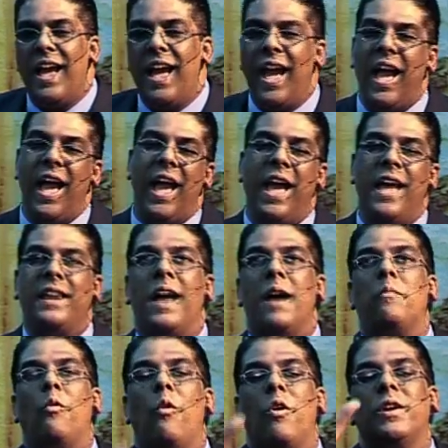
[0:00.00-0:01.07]
and
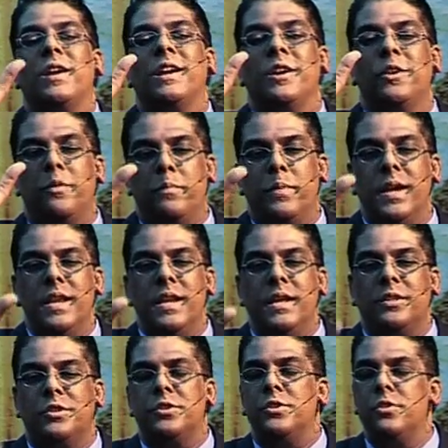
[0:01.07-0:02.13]
I'm walking in obedience.